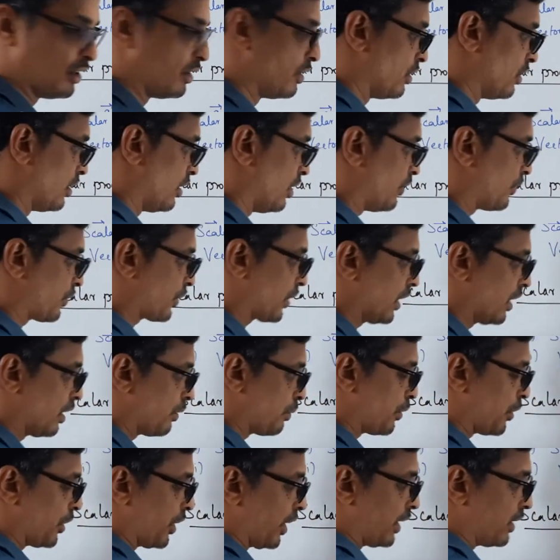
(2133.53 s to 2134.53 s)
of scalar
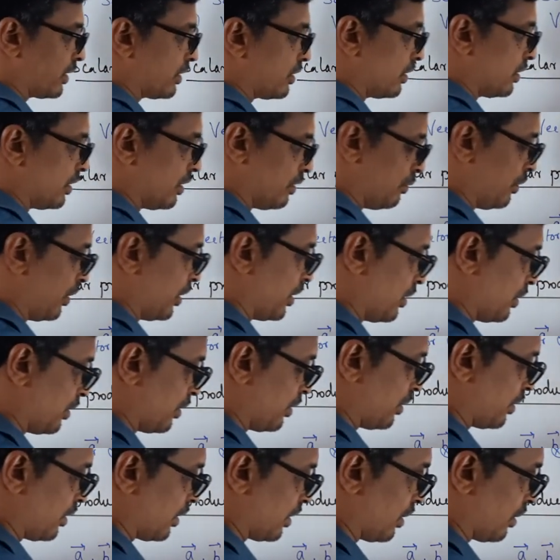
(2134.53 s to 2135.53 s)
product in
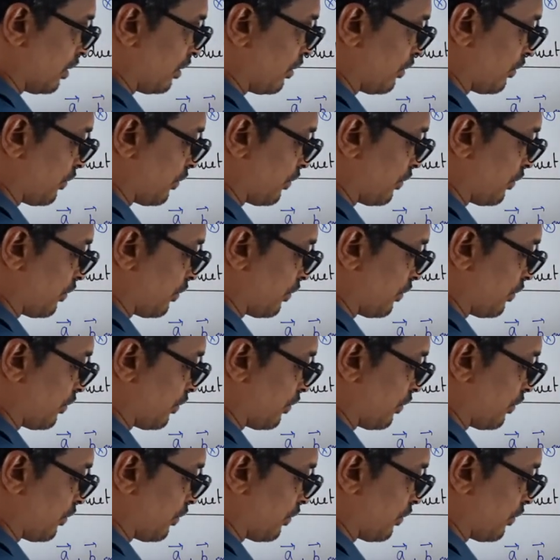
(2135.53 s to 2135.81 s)
law of